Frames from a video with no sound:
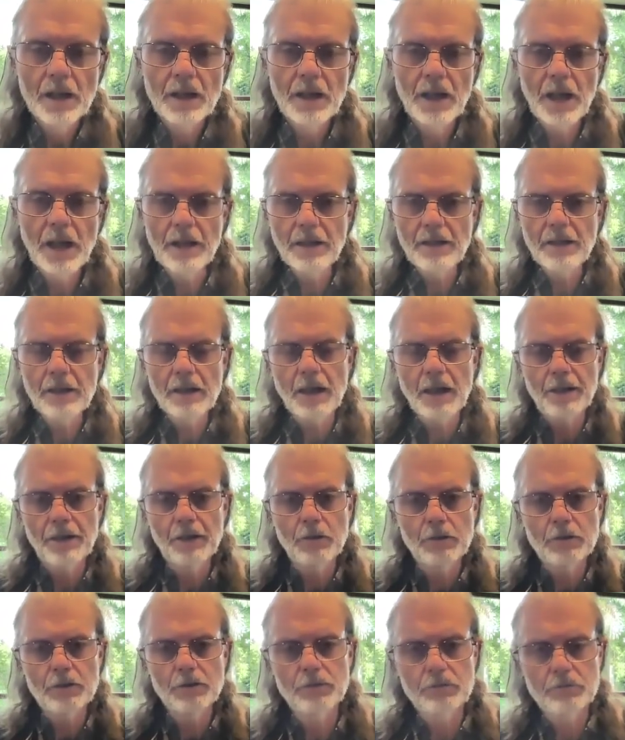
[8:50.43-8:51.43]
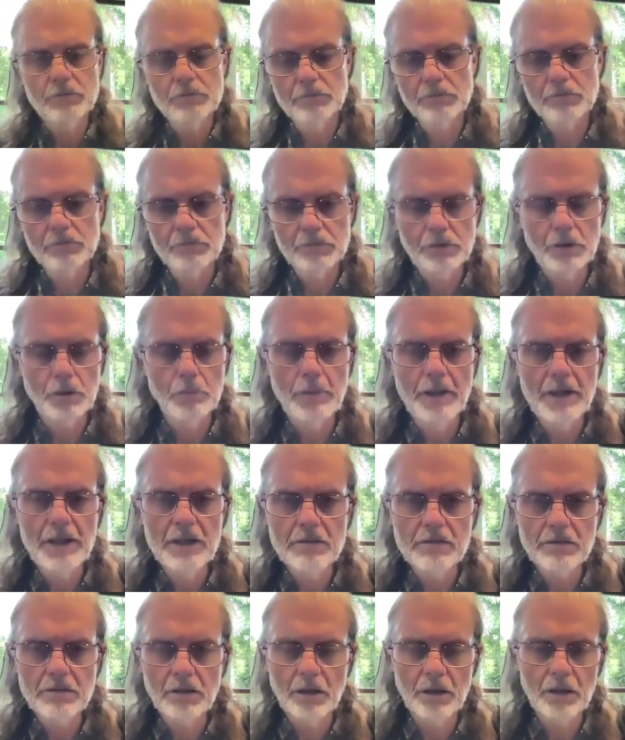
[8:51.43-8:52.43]
The other thing I think was, to me,
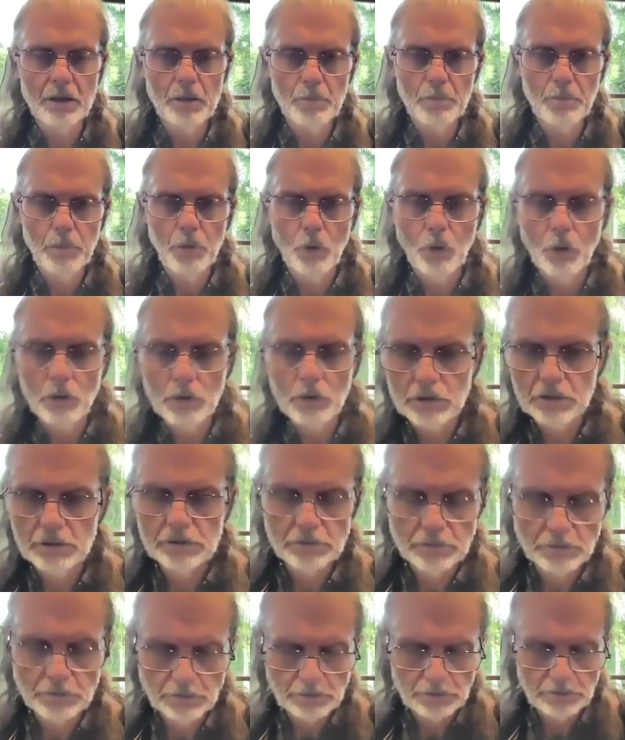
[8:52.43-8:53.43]
is really important,